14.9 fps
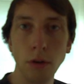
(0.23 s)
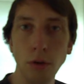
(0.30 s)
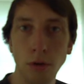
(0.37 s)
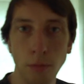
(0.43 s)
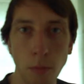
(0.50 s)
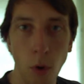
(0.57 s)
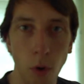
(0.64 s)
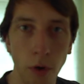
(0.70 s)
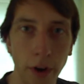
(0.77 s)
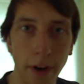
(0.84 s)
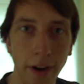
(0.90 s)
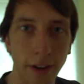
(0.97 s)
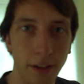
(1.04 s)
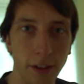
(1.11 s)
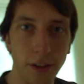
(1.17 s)
Good
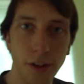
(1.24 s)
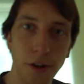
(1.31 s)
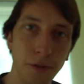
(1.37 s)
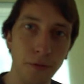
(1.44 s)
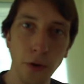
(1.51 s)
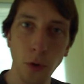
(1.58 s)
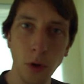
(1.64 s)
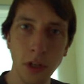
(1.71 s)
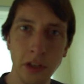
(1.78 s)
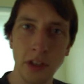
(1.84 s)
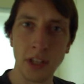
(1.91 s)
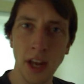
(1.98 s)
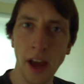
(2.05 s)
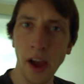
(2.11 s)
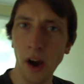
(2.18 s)
morning, dear
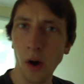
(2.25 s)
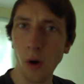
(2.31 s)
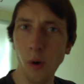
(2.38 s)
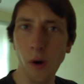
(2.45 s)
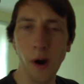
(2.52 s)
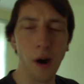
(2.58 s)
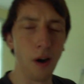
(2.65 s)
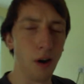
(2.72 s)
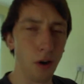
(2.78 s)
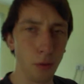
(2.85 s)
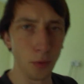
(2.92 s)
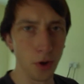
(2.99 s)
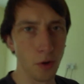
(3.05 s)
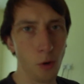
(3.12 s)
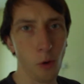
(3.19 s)
viewers. How are
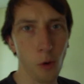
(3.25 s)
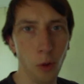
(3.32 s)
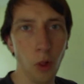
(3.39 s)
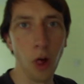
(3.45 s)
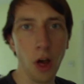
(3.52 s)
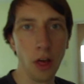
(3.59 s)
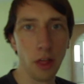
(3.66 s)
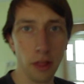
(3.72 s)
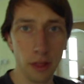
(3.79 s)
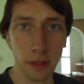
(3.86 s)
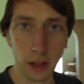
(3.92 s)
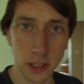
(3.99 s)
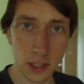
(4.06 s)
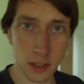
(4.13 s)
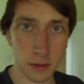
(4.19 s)
we all
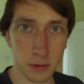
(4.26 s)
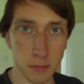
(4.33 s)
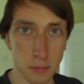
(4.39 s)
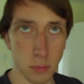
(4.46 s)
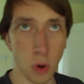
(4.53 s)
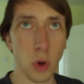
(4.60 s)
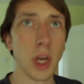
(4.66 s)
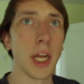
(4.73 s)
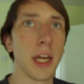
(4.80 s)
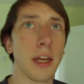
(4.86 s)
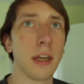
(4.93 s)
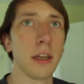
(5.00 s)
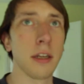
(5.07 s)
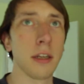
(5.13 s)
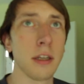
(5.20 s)
this
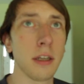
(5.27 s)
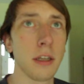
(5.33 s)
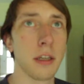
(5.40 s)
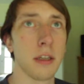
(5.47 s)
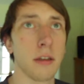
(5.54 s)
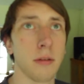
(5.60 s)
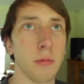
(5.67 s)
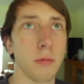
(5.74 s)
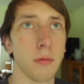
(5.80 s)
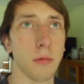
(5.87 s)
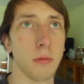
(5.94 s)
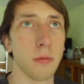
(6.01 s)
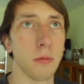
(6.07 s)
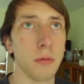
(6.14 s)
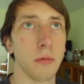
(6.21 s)
morning?
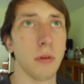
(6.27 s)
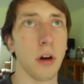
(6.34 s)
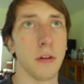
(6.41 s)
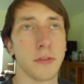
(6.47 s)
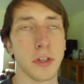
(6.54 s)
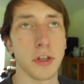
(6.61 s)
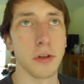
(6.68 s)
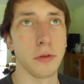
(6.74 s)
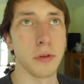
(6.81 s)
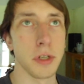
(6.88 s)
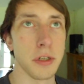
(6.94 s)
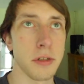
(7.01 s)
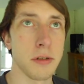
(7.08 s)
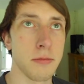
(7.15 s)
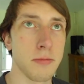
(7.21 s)
Ooh, afternoon,
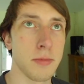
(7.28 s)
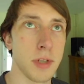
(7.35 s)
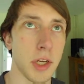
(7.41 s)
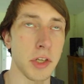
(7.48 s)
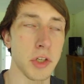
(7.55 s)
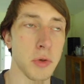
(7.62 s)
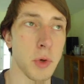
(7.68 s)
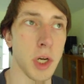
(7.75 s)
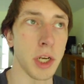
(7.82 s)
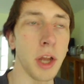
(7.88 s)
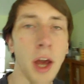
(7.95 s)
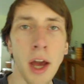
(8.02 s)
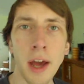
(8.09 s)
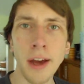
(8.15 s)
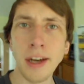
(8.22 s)
it's 10 to 1.
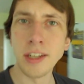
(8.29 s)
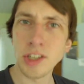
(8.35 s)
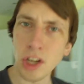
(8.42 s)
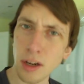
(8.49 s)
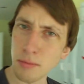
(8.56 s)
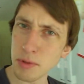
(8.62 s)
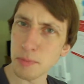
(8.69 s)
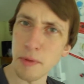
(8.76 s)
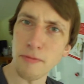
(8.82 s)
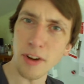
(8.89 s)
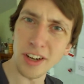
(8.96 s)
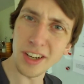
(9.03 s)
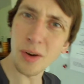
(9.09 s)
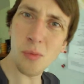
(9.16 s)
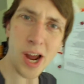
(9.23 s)
Time's been
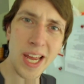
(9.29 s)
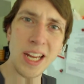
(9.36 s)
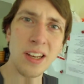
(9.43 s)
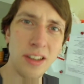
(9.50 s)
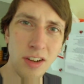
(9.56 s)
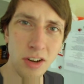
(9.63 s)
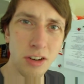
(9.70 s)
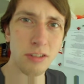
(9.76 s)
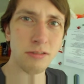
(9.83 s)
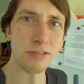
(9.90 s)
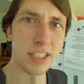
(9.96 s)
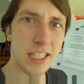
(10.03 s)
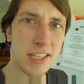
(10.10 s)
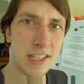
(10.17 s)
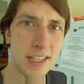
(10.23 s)
running away a lot
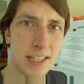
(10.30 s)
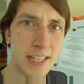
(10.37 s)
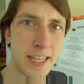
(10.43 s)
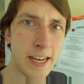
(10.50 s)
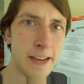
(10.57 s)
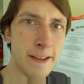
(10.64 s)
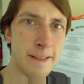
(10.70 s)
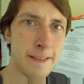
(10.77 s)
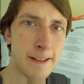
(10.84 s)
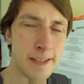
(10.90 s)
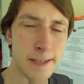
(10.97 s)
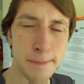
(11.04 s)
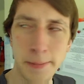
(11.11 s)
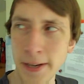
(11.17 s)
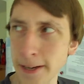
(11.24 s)
recently.
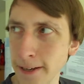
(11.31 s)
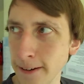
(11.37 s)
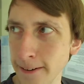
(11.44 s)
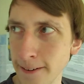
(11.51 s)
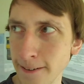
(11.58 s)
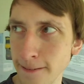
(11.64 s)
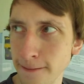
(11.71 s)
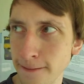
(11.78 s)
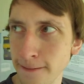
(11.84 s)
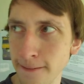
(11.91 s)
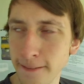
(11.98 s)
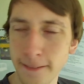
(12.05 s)
That's a bit kind of.